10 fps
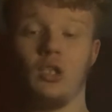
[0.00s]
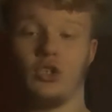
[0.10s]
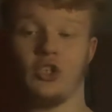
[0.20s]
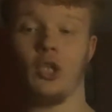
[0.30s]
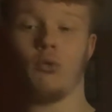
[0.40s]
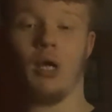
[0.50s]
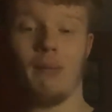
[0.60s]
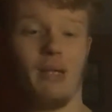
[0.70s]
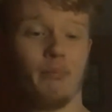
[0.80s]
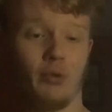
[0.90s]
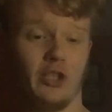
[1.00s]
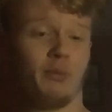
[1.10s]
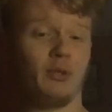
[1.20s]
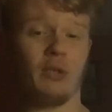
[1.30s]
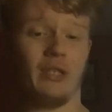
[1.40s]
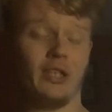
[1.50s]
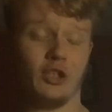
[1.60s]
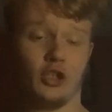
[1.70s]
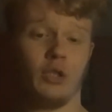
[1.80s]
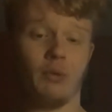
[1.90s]
So I might possibly do that
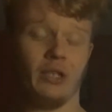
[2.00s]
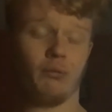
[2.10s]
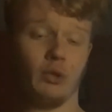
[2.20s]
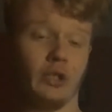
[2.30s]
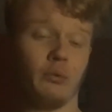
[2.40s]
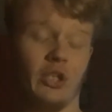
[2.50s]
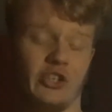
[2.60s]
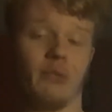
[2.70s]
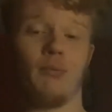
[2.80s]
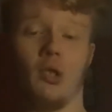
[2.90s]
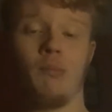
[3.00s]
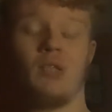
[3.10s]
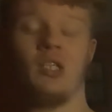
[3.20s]
next year when I when I do get some more.